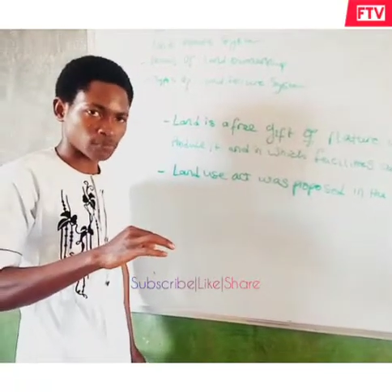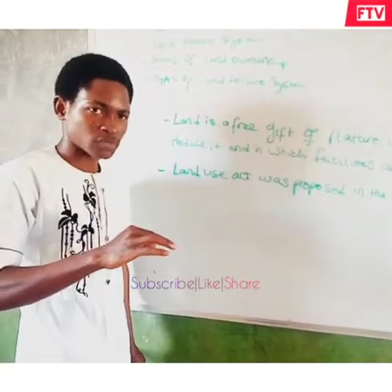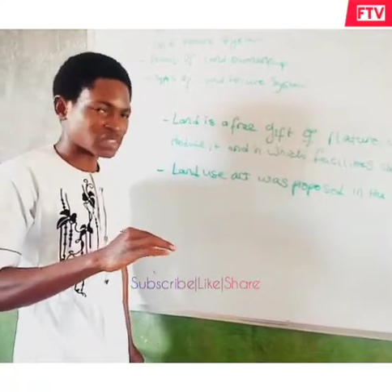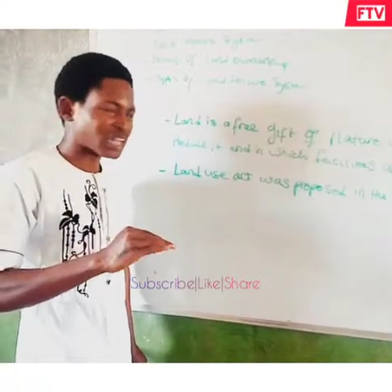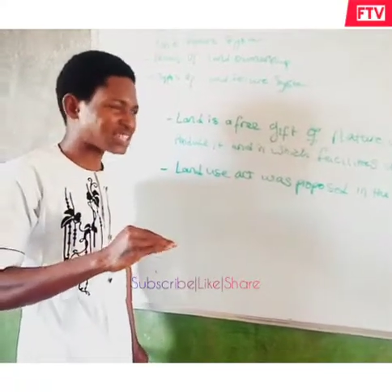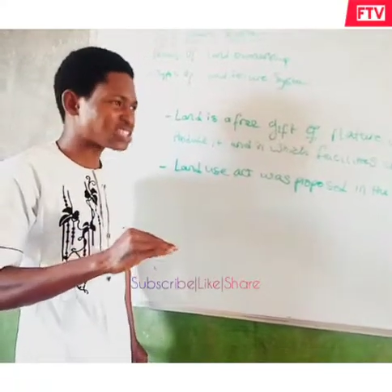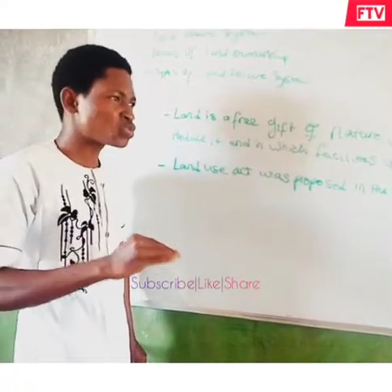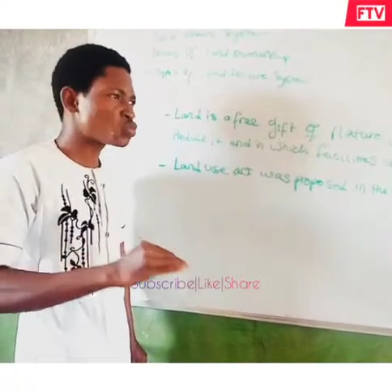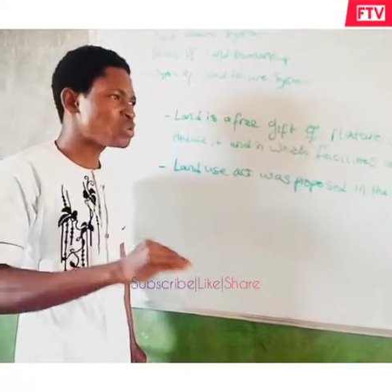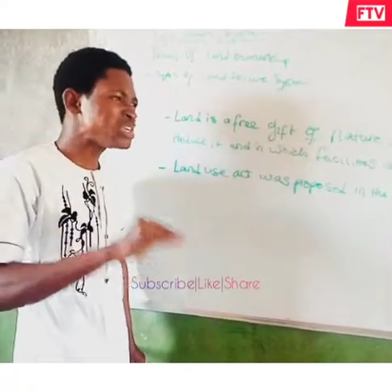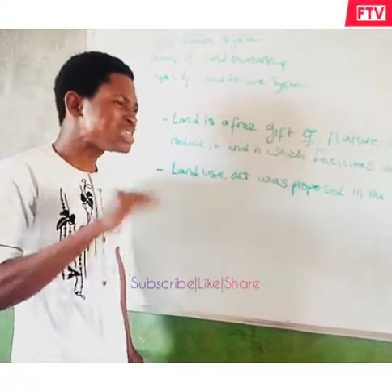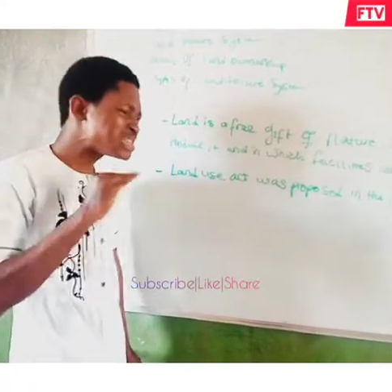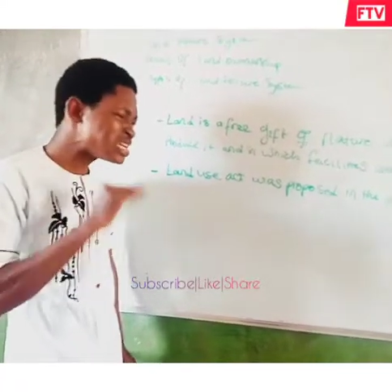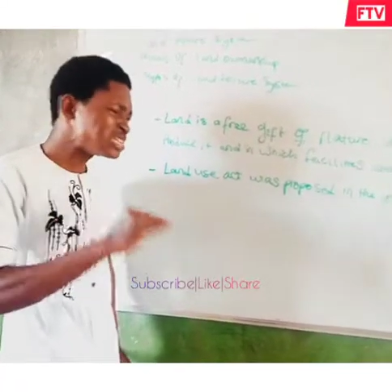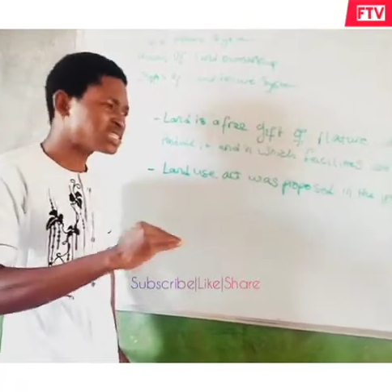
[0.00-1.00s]
That is, we
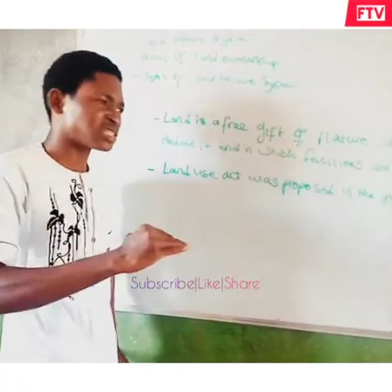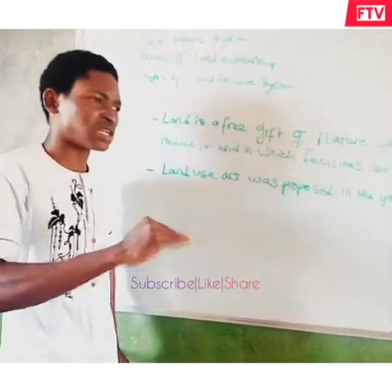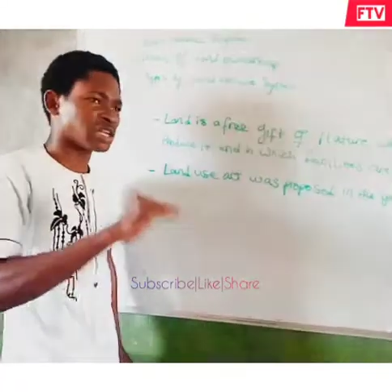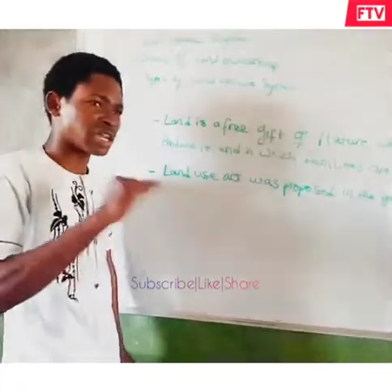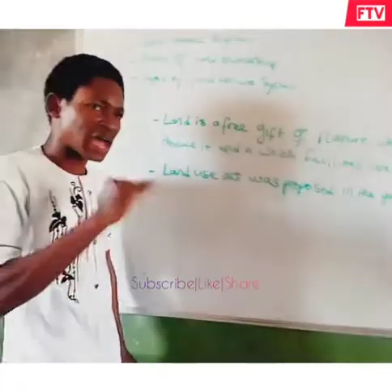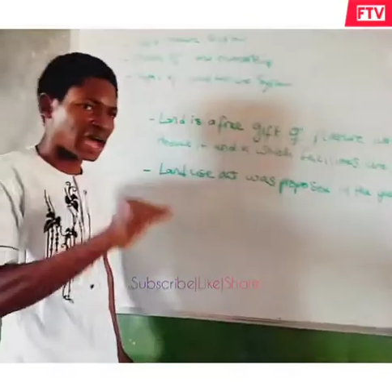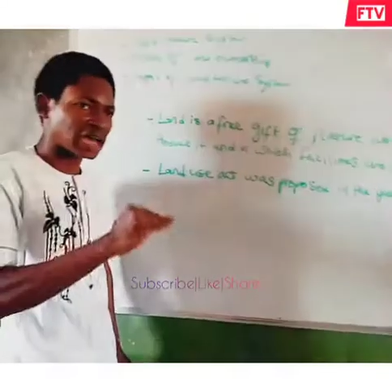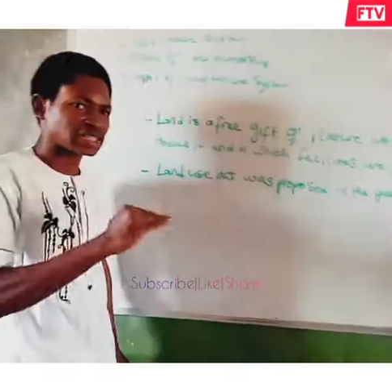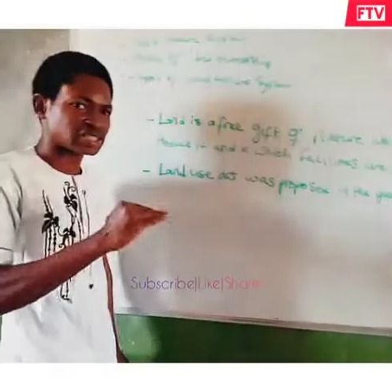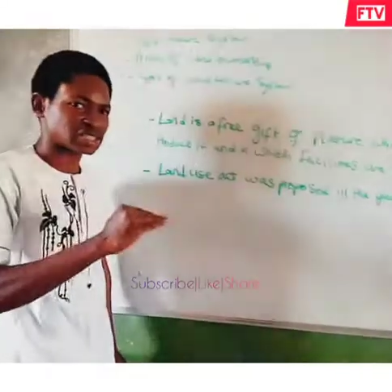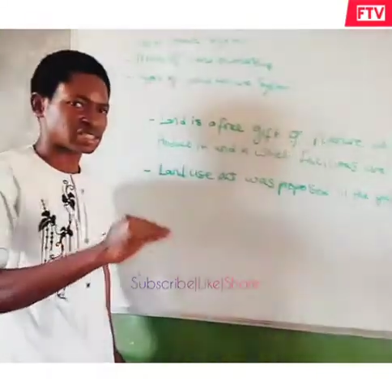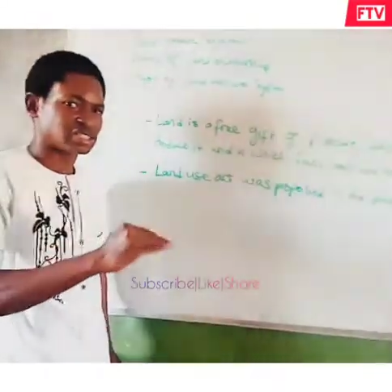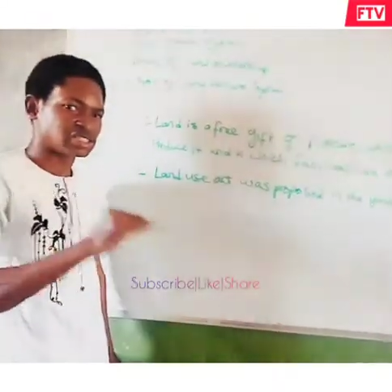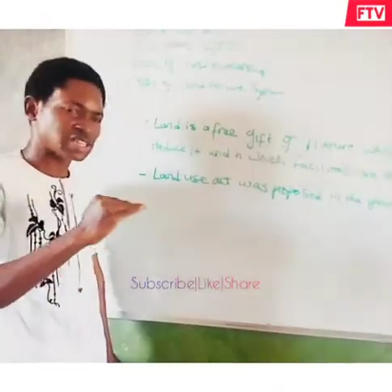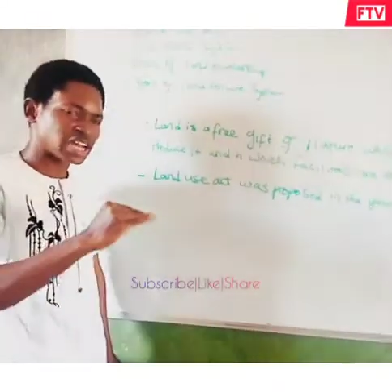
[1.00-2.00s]
need land
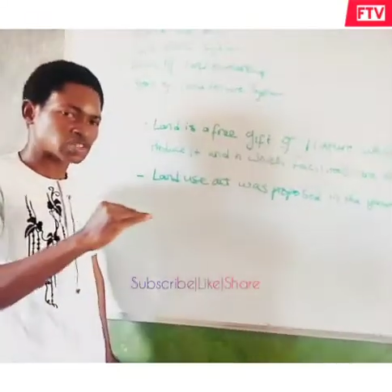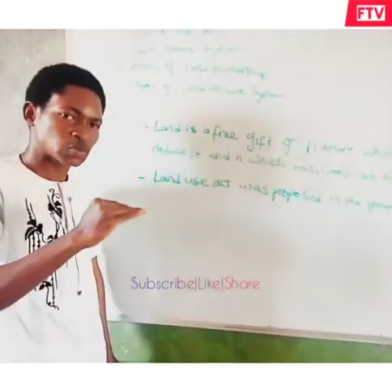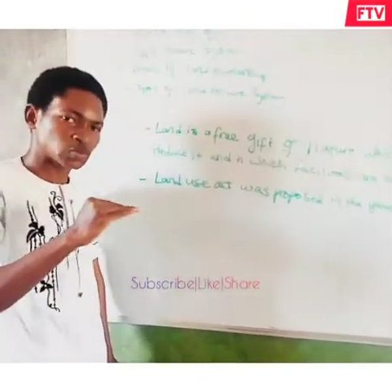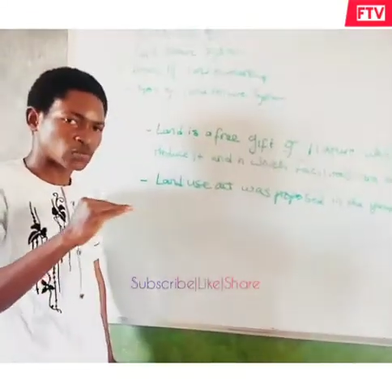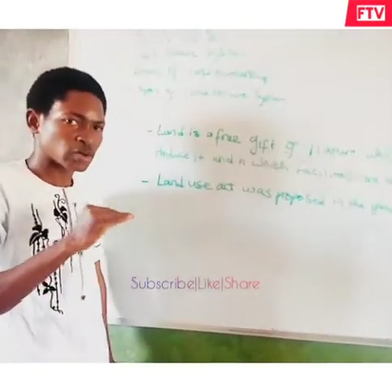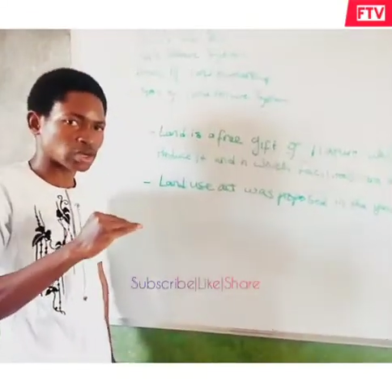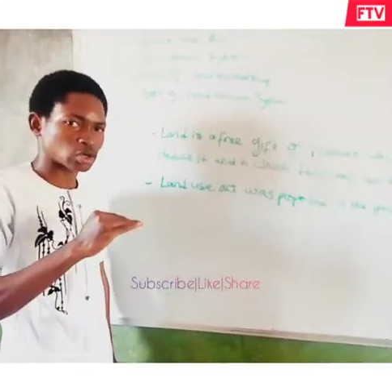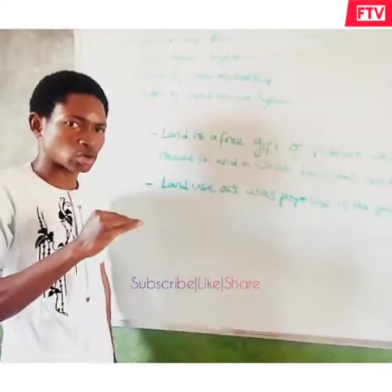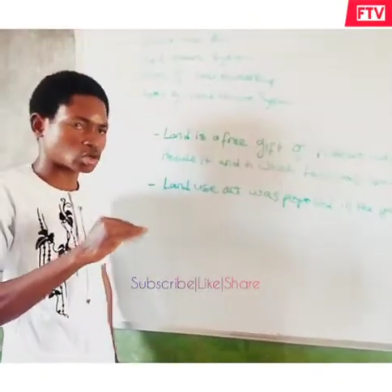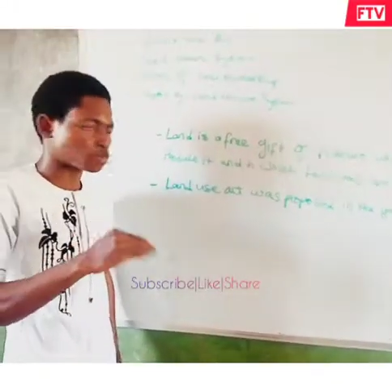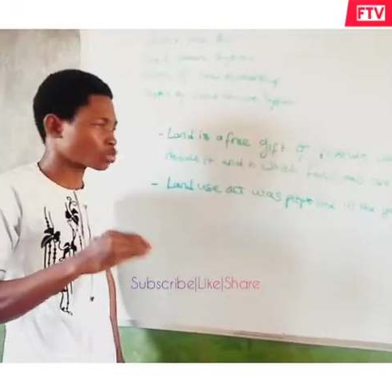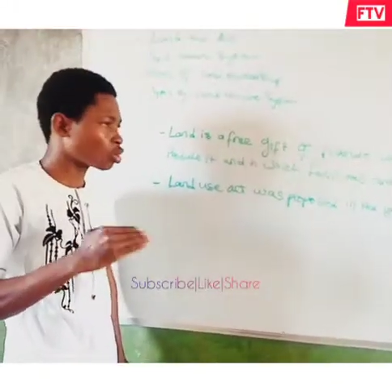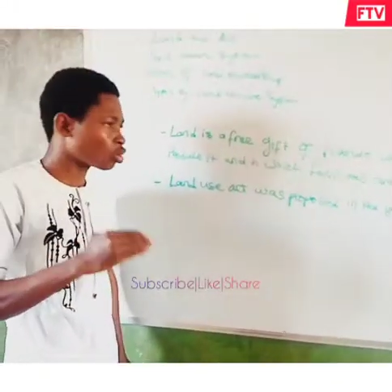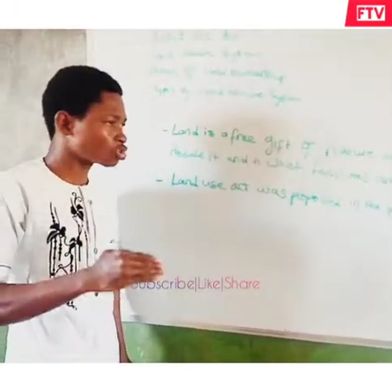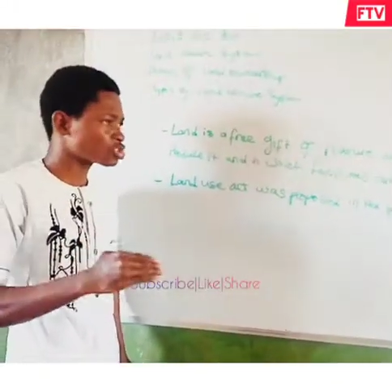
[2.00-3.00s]
in the aspect of agriculture
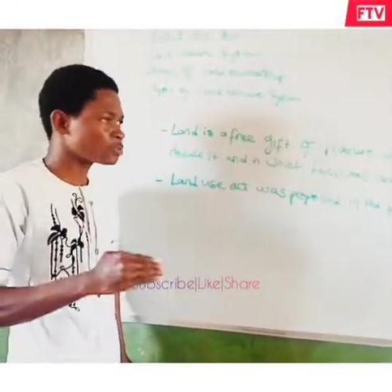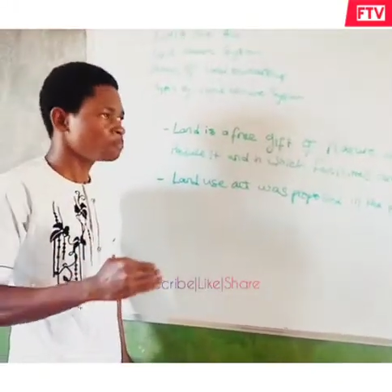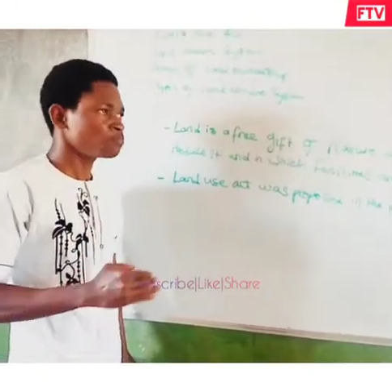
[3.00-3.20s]
because